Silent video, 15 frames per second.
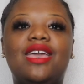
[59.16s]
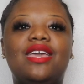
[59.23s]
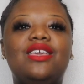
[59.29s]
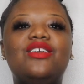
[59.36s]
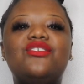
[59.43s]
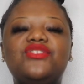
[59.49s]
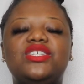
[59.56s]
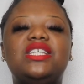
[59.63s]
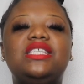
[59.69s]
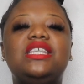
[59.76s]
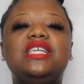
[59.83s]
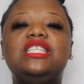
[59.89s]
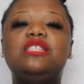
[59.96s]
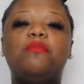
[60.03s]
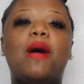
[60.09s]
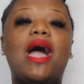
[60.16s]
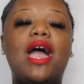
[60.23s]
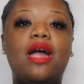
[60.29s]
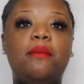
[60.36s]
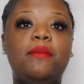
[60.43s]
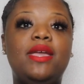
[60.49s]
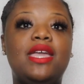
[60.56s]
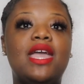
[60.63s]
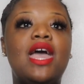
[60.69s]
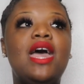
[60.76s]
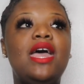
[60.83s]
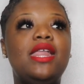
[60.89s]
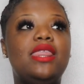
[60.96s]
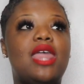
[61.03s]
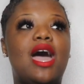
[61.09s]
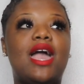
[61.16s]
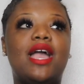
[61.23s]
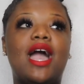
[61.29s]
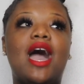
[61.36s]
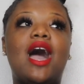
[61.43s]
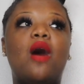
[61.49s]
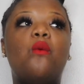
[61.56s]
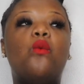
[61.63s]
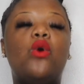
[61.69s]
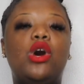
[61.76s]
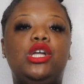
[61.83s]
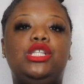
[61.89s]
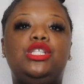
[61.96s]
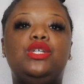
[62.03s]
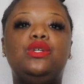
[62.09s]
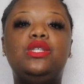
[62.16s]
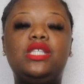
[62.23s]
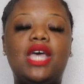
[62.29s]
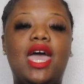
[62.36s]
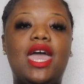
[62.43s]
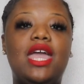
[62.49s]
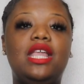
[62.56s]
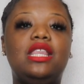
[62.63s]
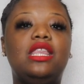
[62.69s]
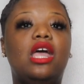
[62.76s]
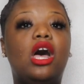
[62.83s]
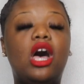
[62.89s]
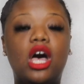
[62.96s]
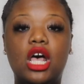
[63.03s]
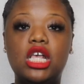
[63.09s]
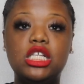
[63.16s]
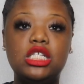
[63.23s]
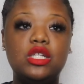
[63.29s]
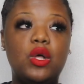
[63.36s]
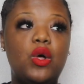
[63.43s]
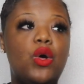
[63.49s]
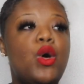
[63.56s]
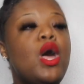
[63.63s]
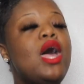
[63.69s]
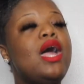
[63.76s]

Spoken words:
you just inspire me. Like, I want to take the hustle,